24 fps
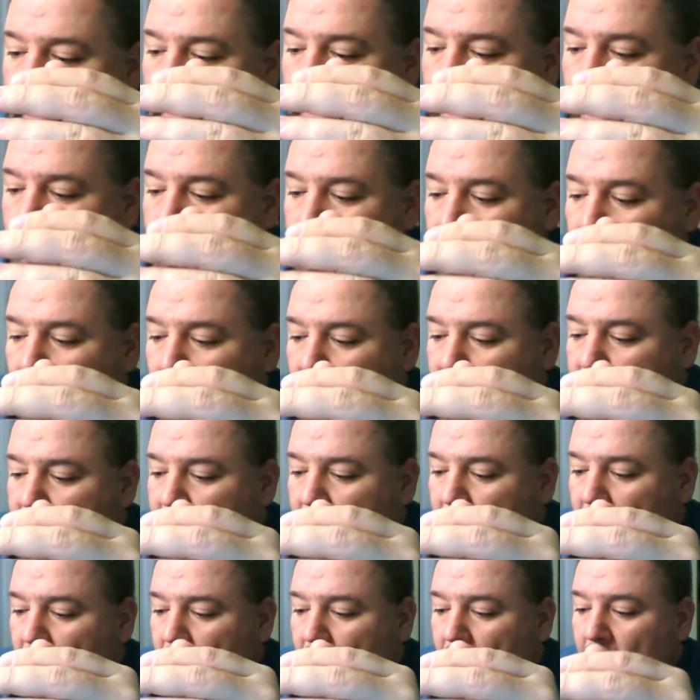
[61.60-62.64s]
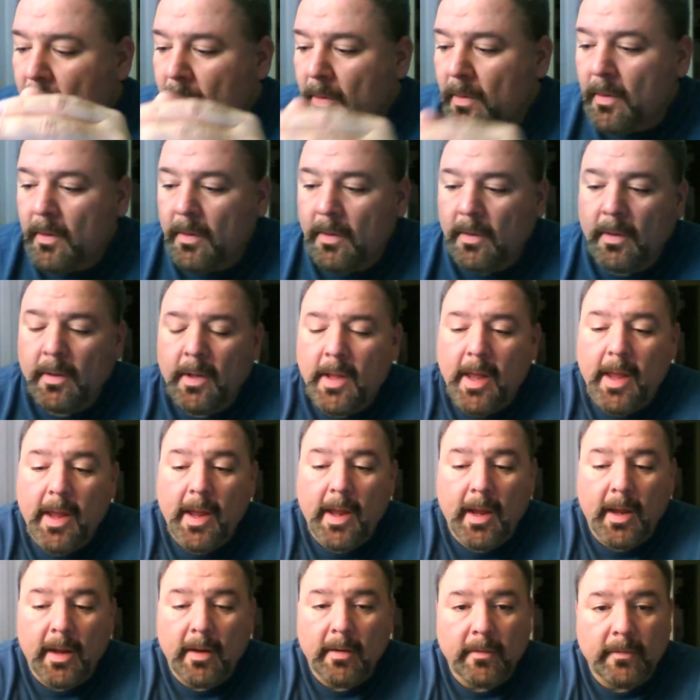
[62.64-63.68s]
I also
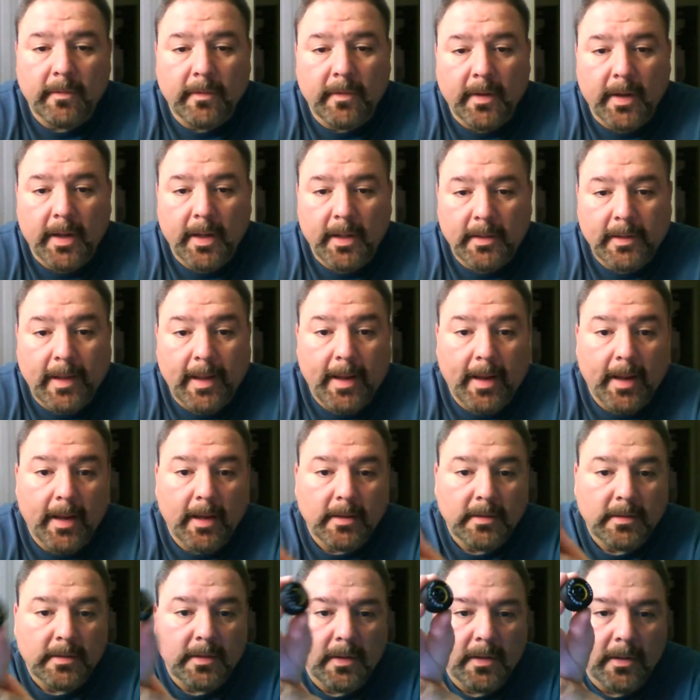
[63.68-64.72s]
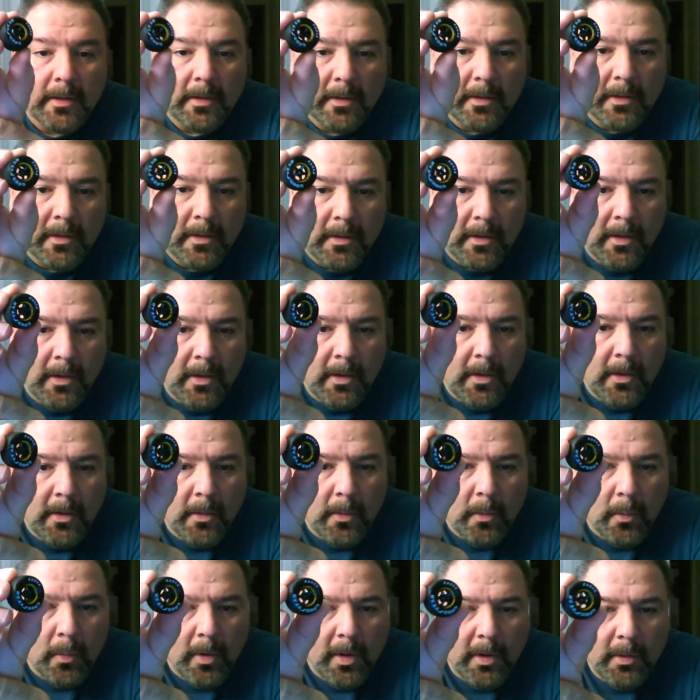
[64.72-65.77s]
have, at last,
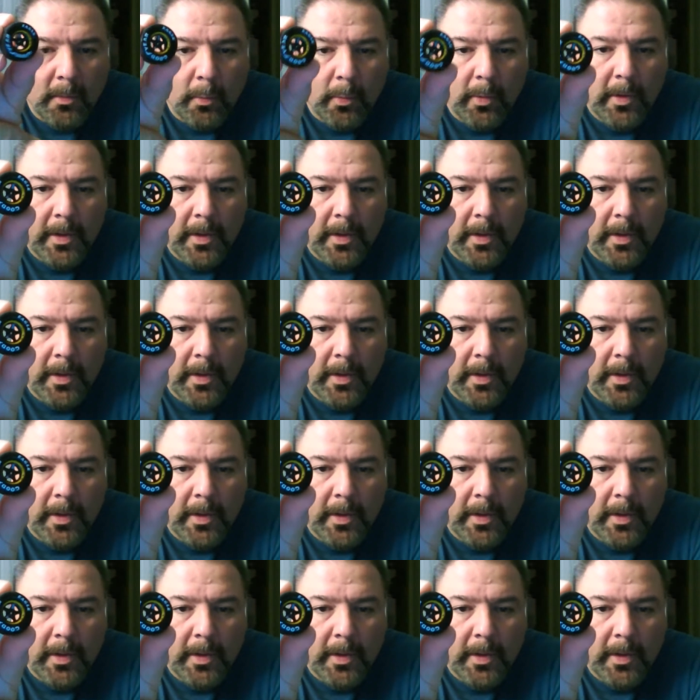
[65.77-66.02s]
one